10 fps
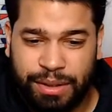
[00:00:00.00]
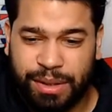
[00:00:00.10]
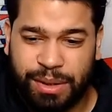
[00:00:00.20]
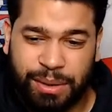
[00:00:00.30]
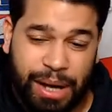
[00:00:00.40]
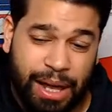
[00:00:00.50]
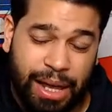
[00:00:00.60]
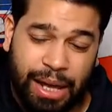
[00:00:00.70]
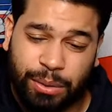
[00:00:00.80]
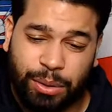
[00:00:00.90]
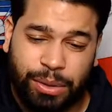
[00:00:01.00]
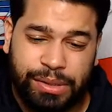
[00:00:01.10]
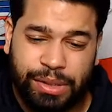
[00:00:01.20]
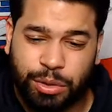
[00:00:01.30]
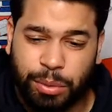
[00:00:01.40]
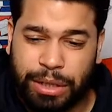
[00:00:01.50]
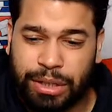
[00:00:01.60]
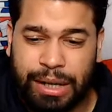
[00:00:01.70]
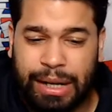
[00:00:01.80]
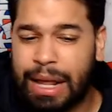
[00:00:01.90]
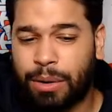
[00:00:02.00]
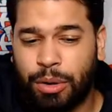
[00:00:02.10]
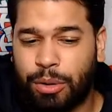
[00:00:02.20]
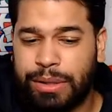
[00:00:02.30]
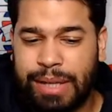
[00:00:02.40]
You know, I don't know his situation, and I don't know his